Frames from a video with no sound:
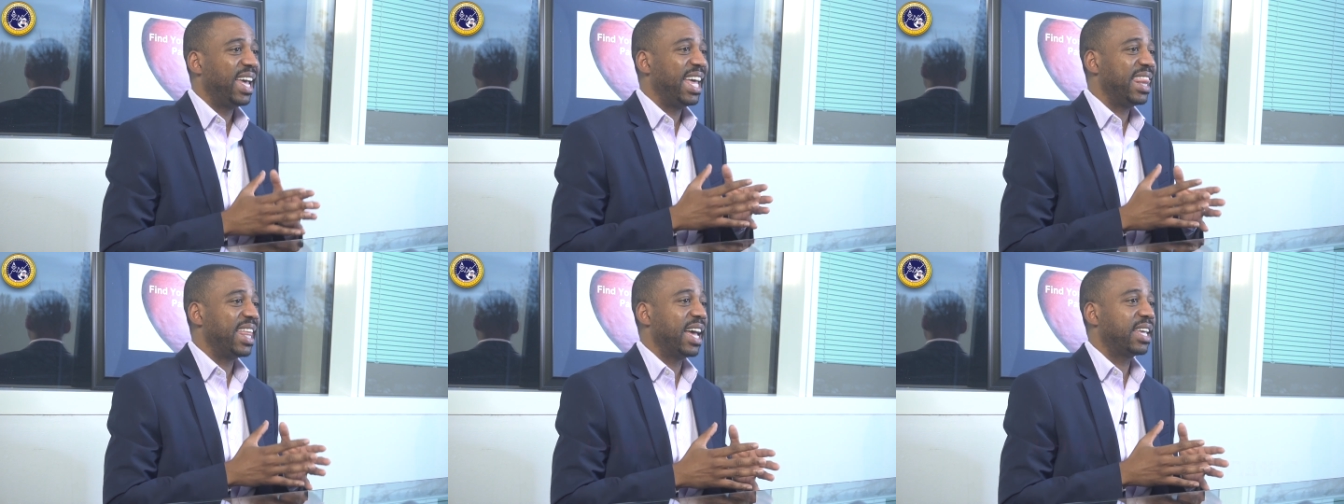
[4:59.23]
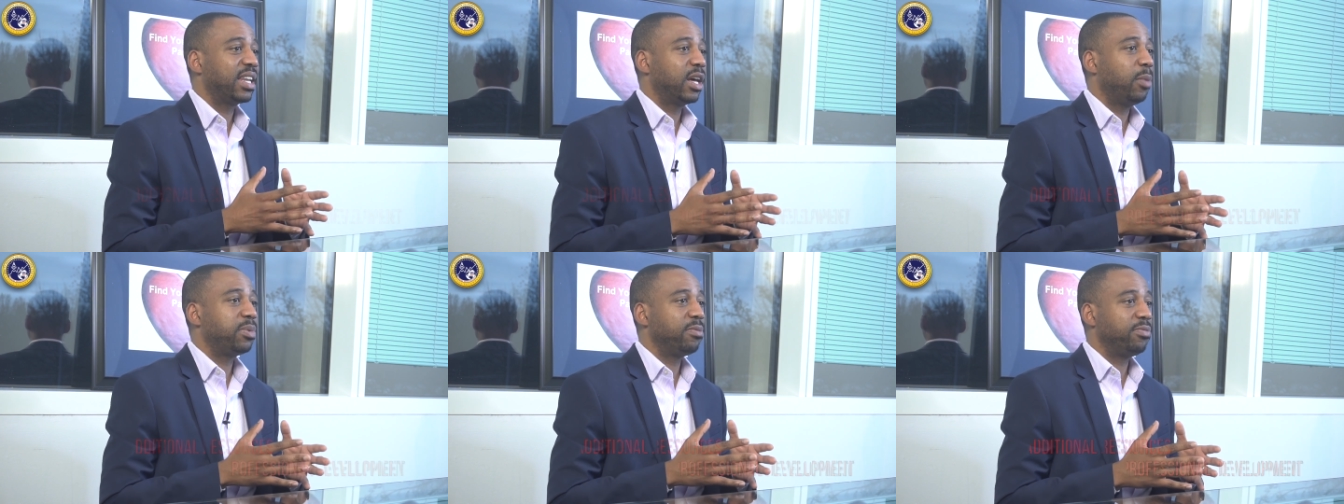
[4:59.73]
and that can
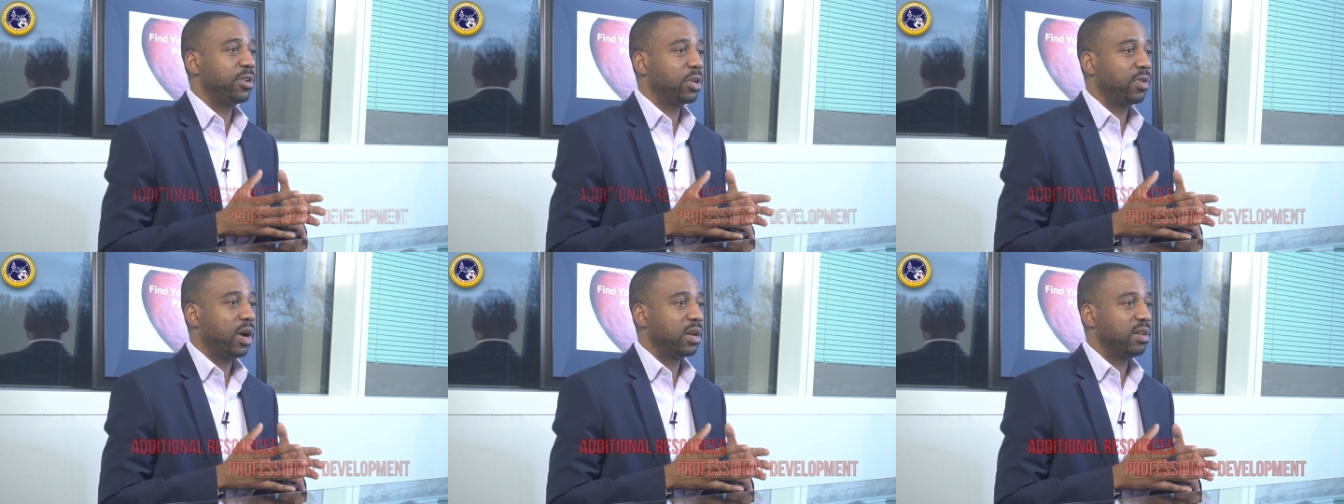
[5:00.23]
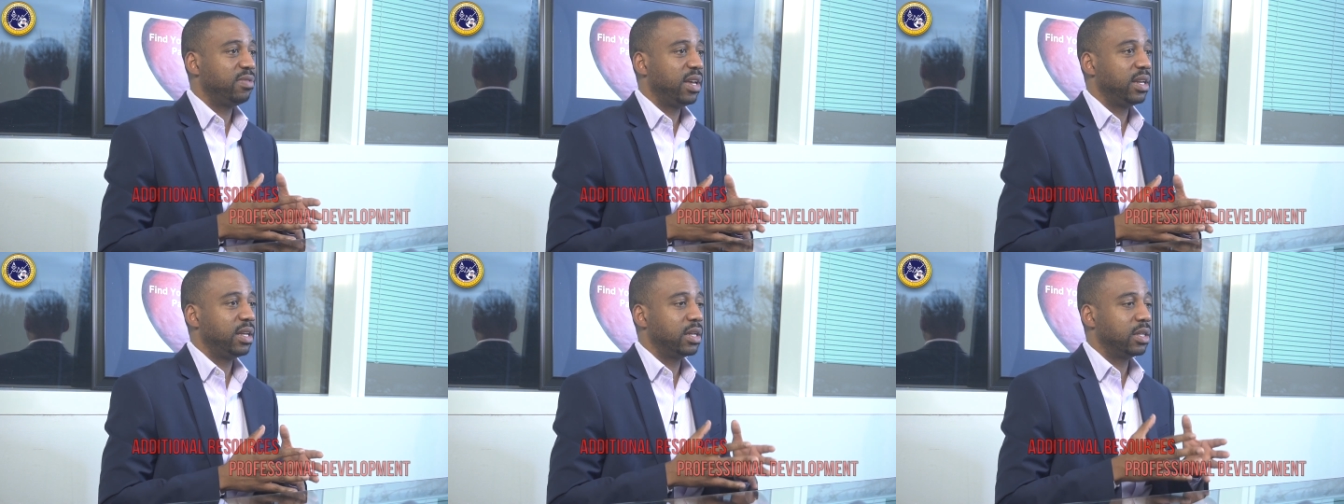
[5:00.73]
help them figure out if
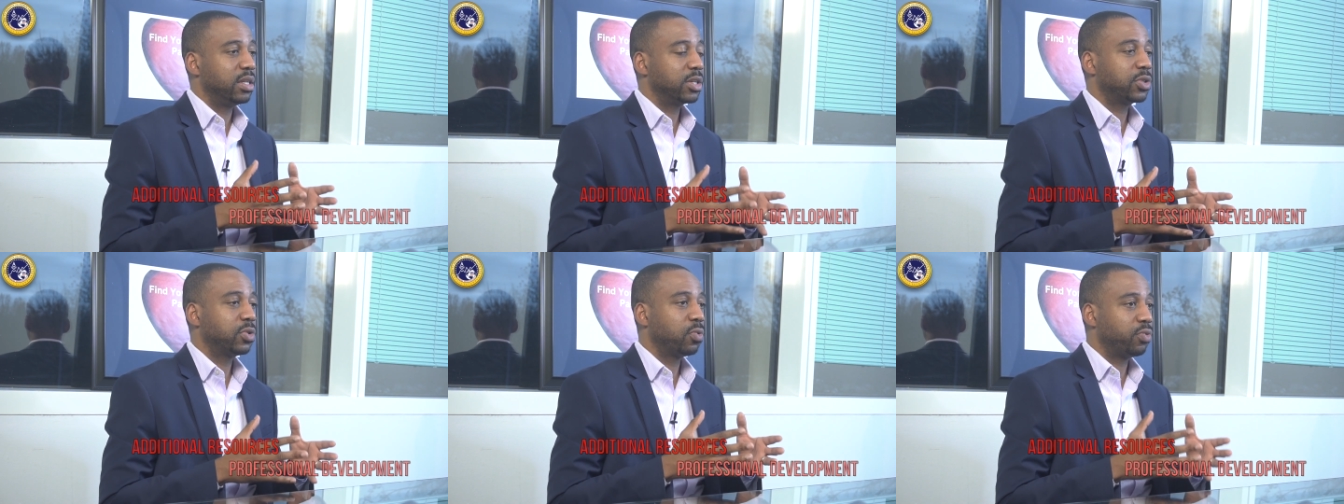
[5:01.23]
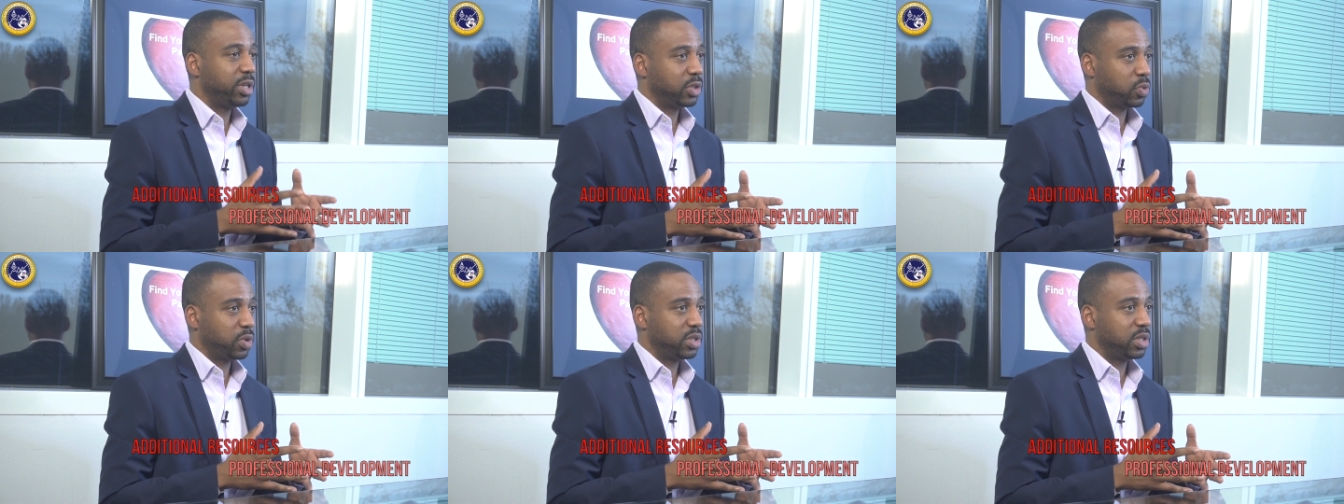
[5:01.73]
they need additional
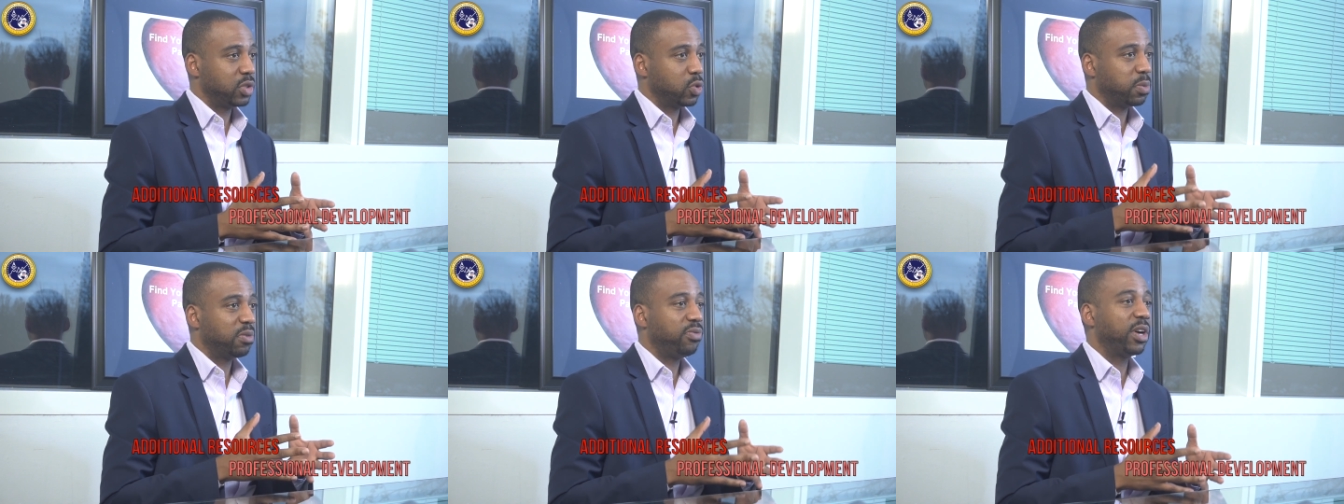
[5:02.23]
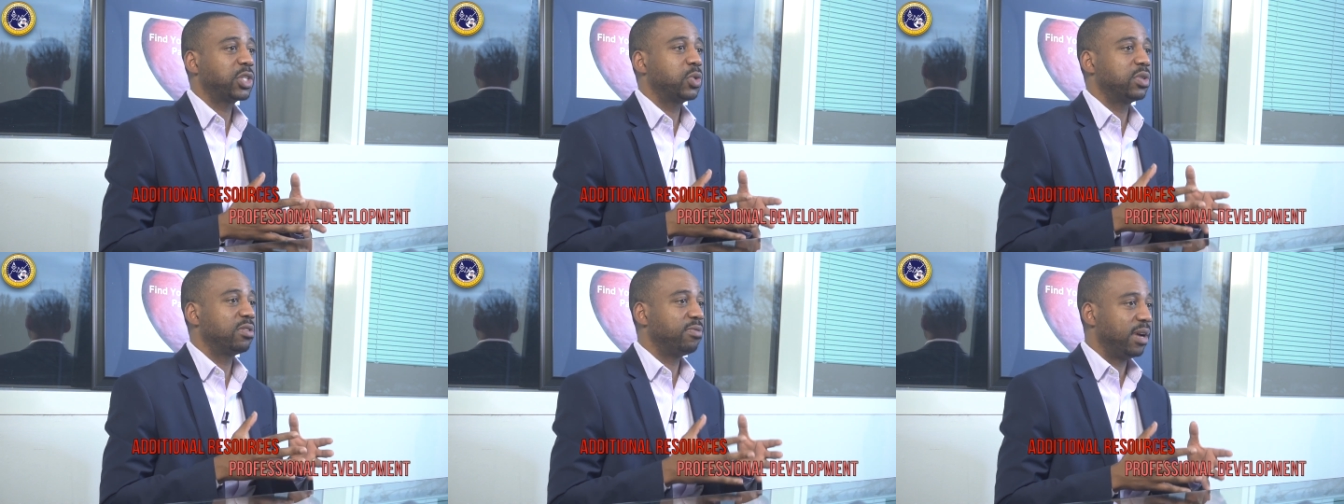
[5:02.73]
resources or
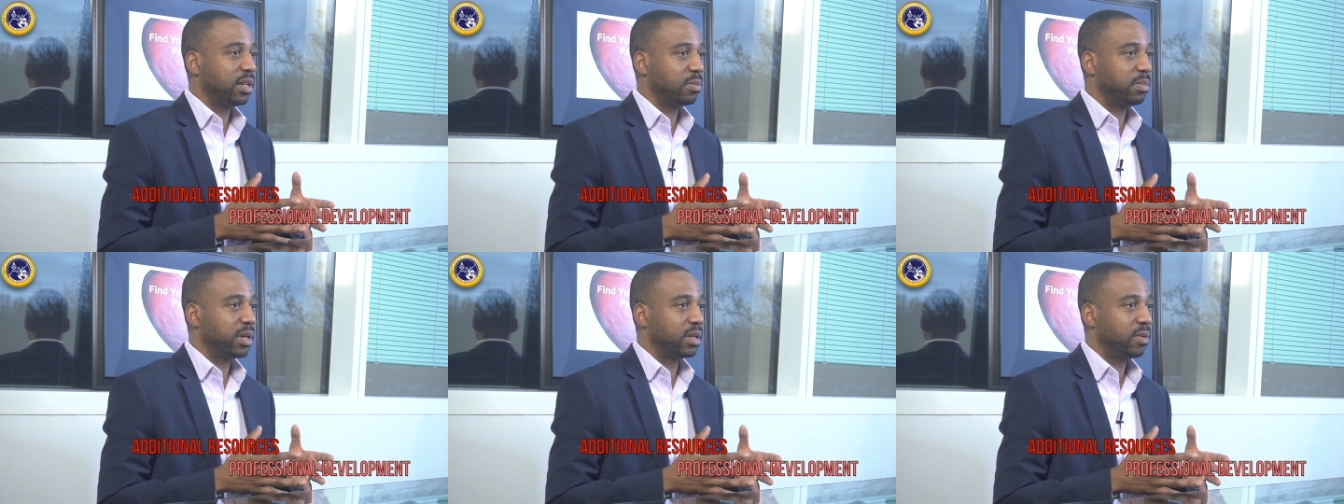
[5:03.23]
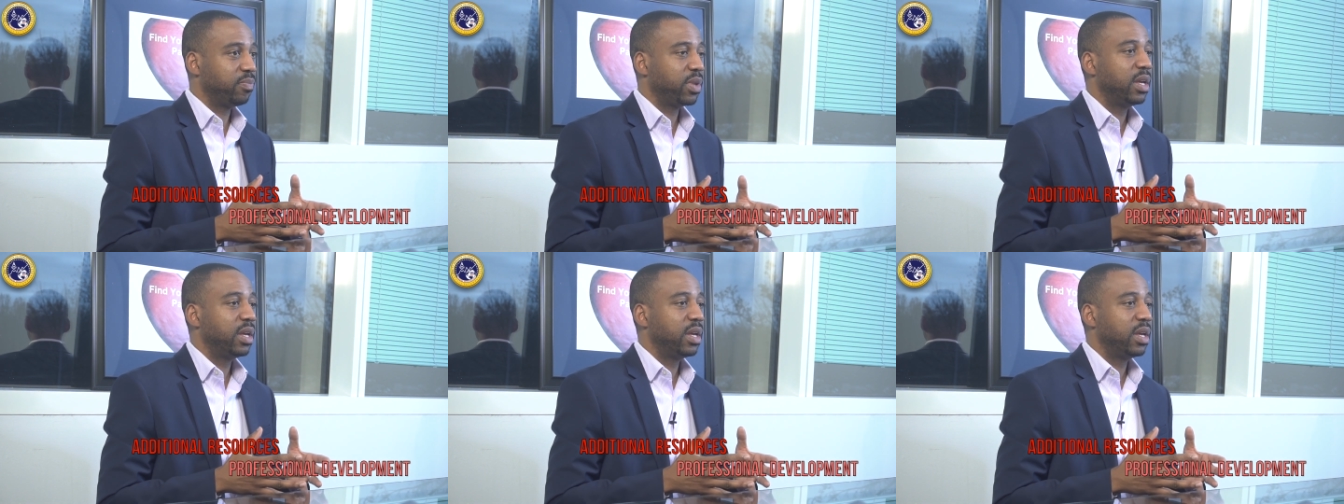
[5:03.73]
professional development